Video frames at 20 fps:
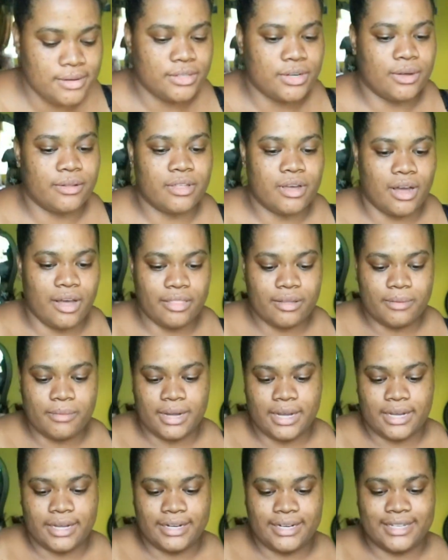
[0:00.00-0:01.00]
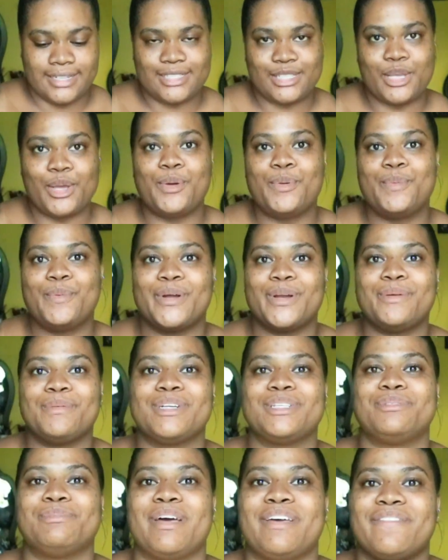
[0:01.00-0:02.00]
Now the other one is pretty
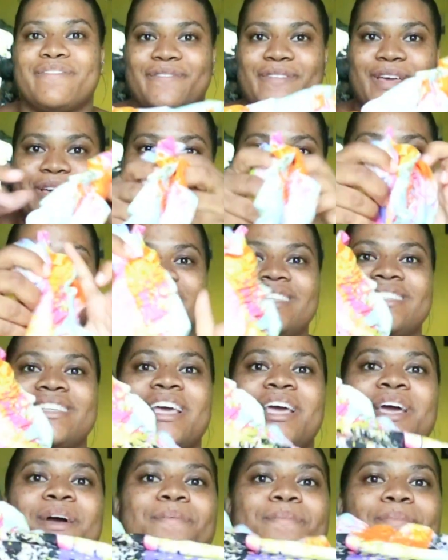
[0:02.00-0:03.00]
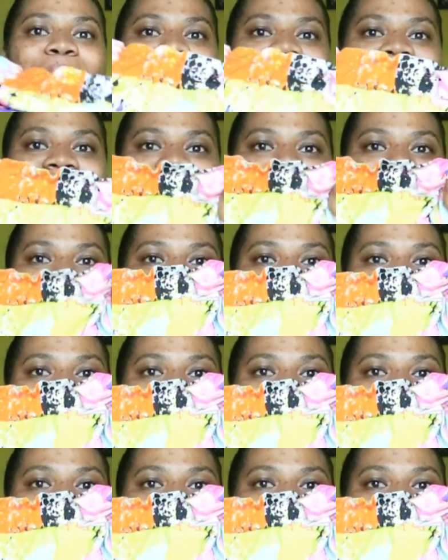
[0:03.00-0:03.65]
much my favorite because it's